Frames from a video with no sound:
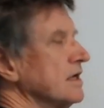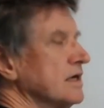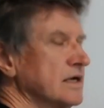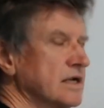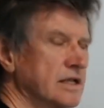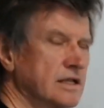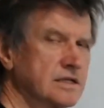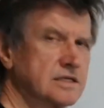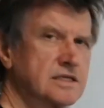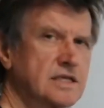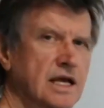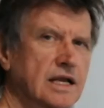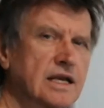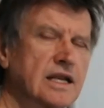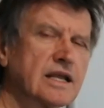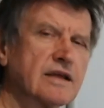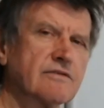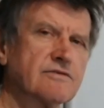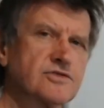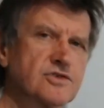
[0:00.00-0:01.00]
Now the sun
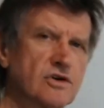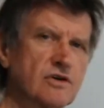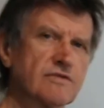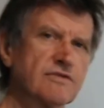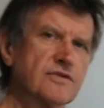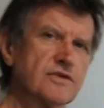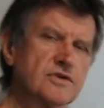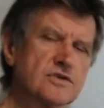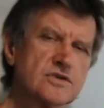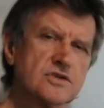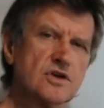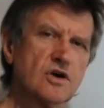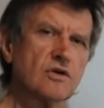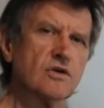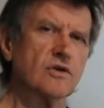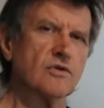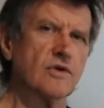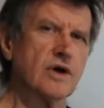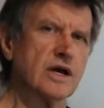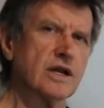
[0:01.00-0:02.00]
gives off this
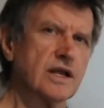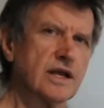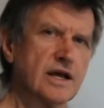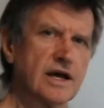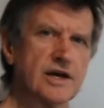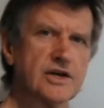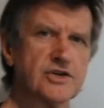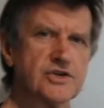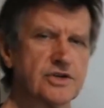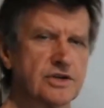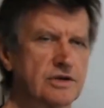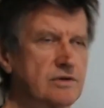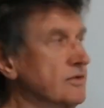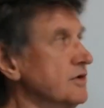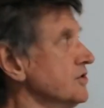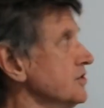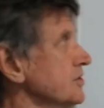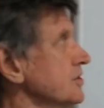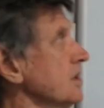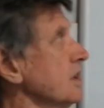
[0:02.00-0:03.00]
solar radiation
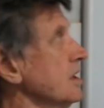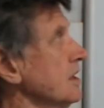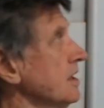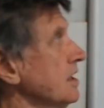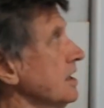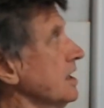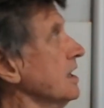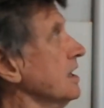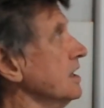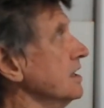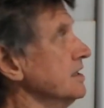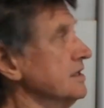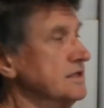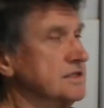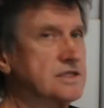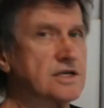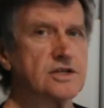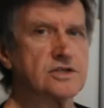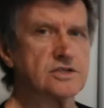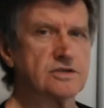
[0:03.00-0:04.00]
which
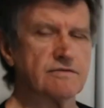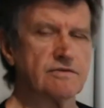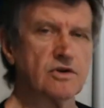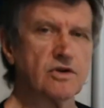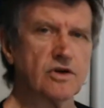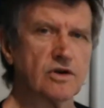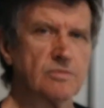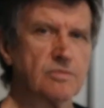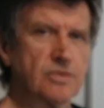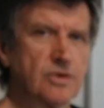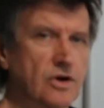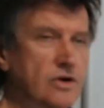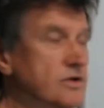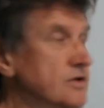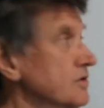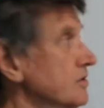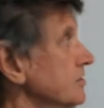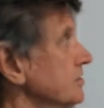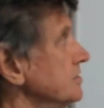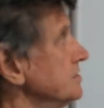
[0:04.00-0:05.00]
consists of a lot of
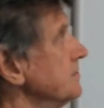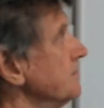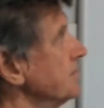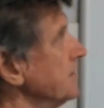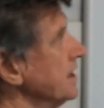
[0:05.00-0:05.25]
protons.